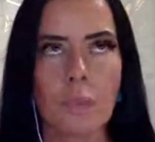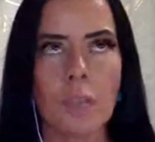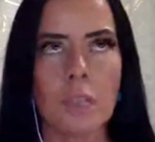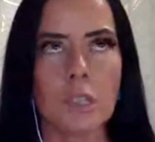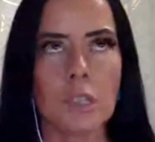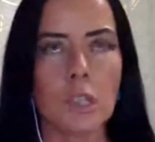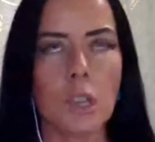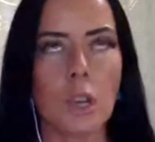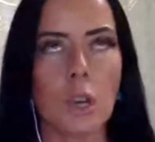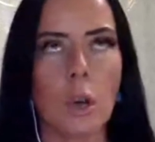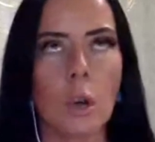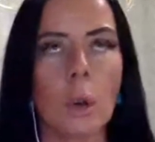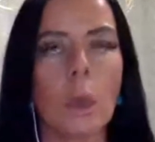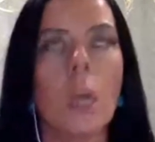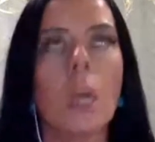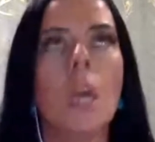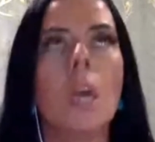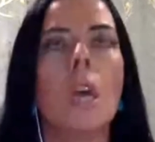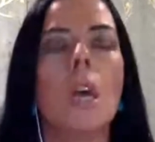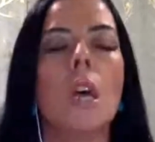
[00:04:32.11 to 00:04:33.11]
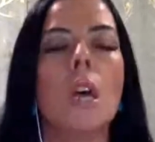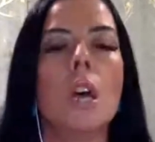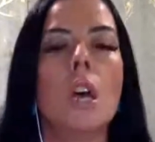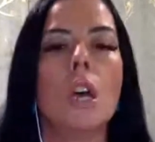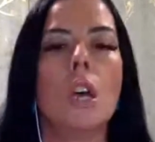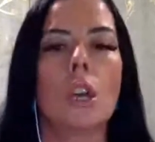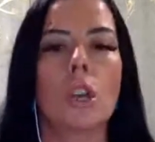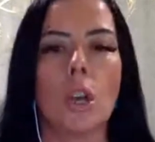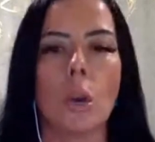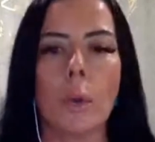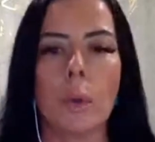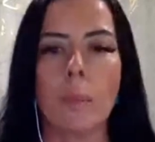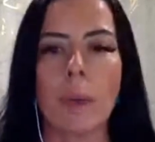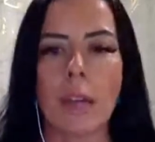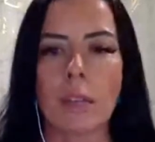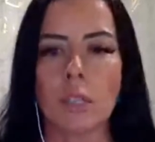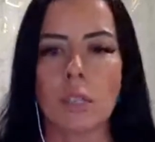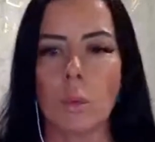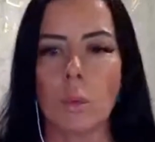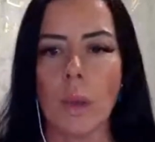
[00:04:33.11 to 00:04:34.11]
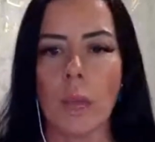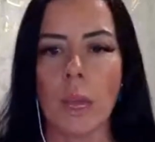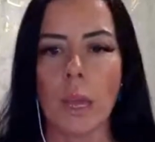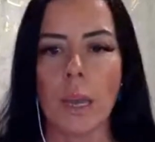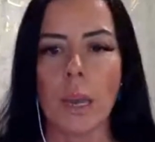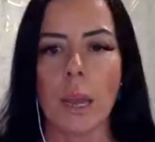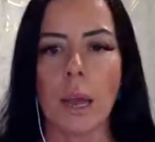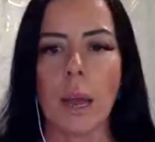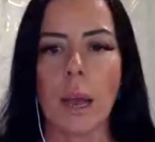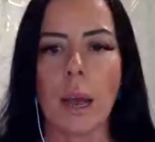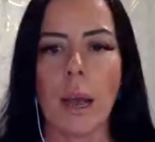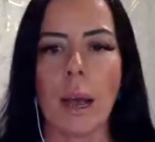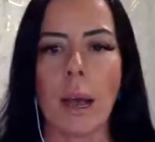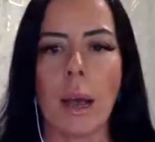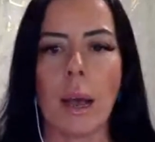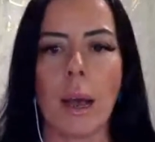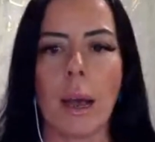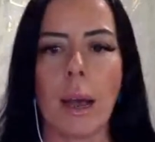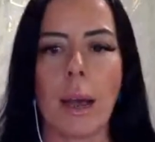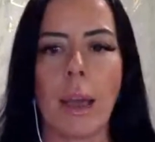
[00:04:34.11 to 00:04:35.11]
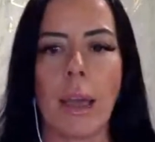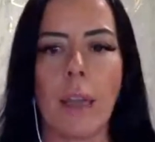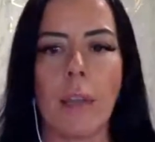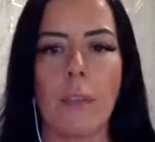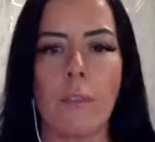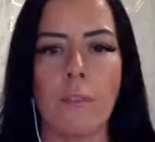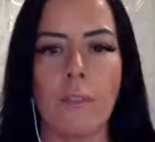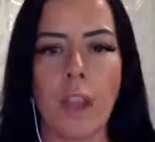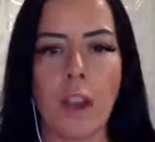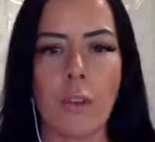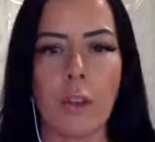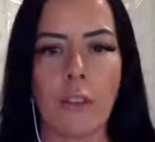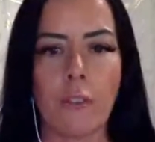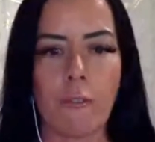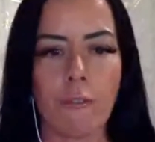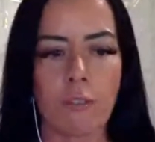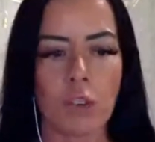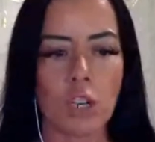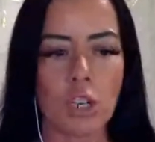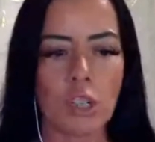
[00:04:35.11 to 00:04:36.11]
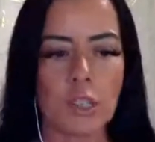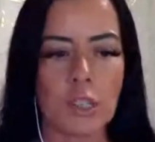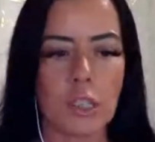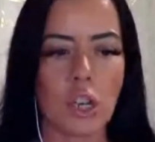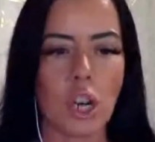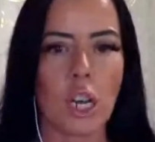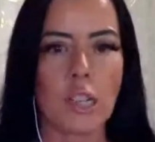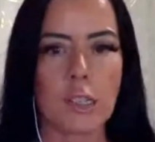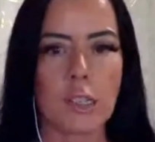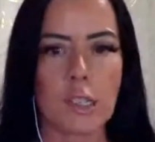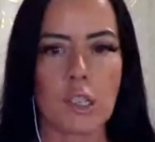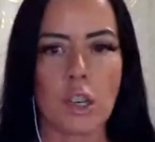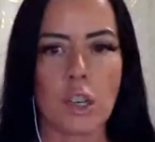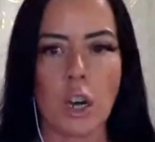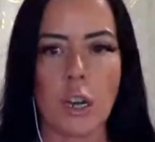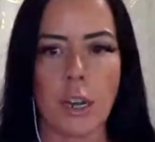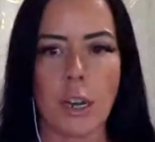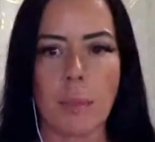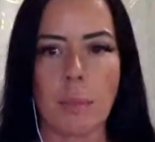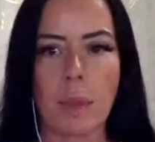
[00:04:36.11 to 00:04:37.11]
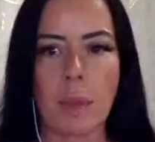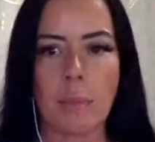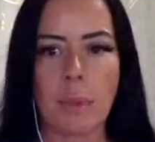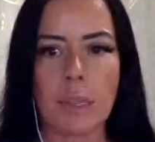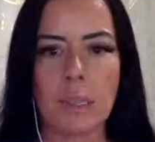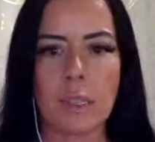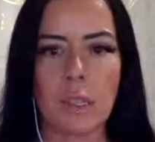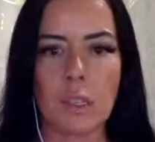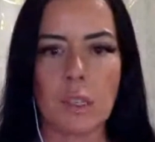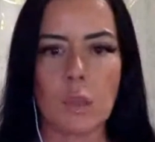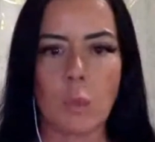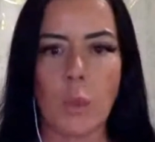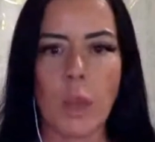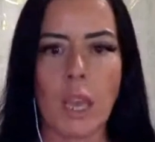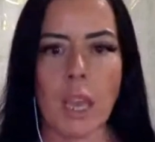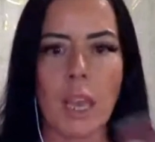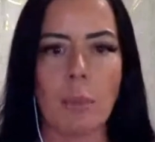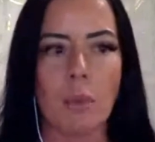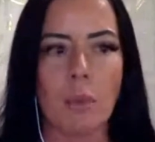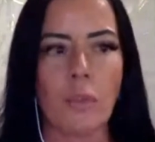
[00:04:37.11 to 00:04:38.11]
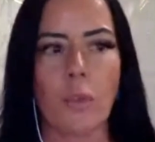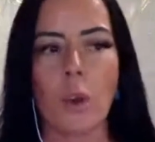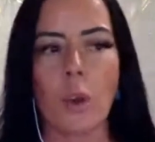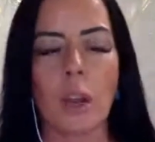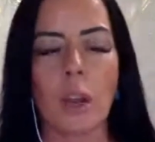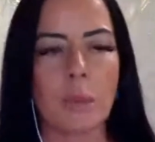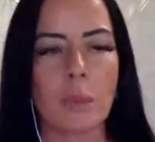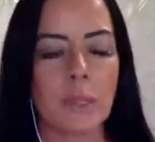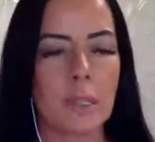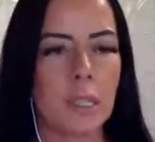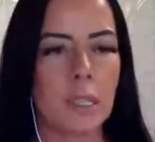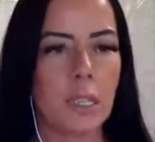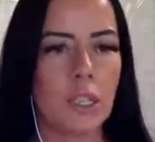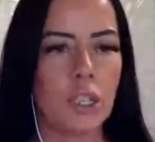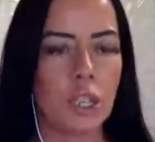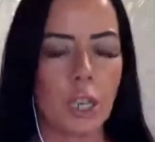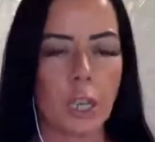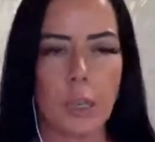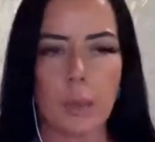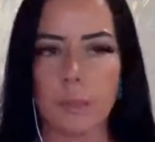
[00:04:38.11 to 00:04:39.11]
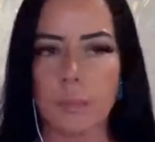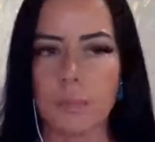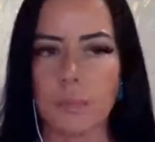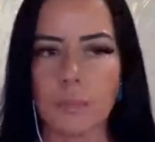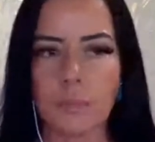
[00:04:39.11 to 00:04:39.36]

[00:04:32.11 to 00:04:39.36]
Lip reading: So going back to when I very first got started in my business, way before I was teaching